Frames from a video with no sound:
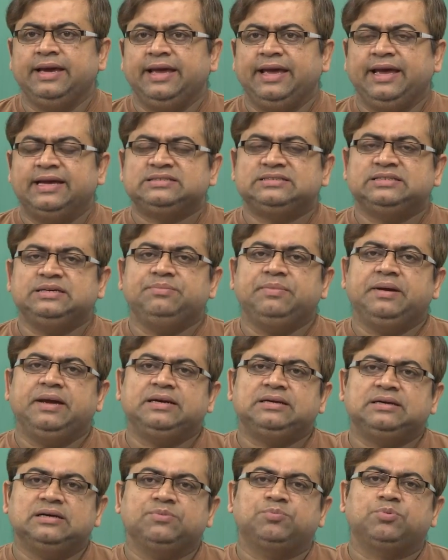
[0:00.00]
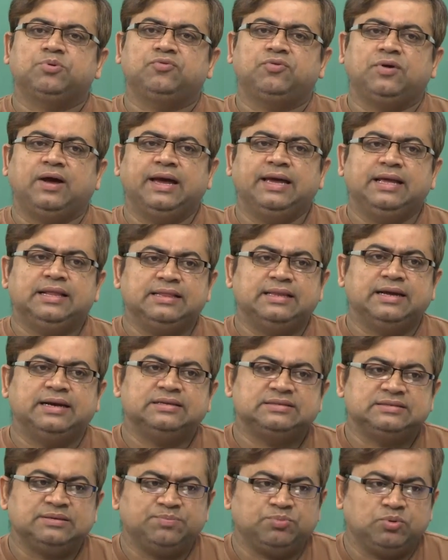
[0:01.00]
estimated profile that
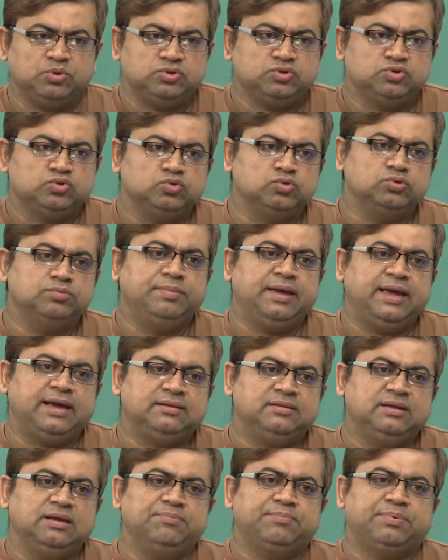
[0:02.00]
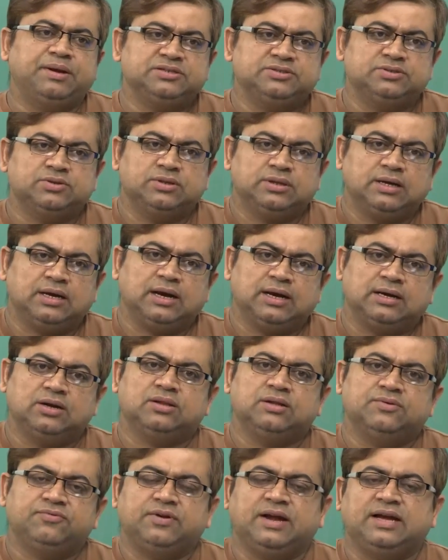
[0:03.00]
is supposed to make the impression of the cut or
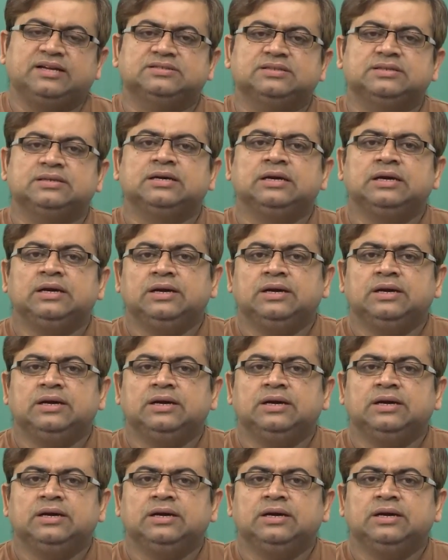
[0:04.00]
the fracture